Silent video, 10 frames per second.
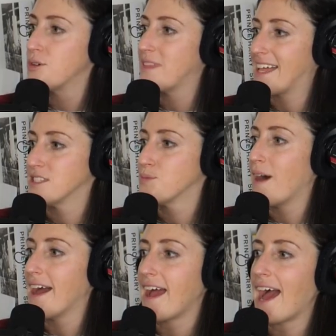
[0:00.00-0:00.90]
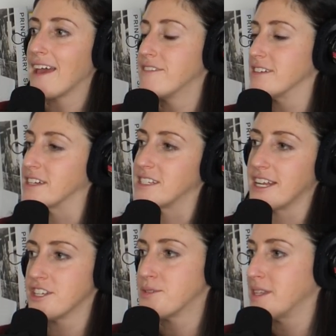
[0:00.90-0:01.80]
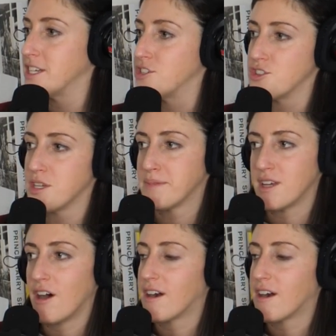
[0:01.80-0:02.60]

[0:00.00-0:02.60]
So that's why I feel contentious relationships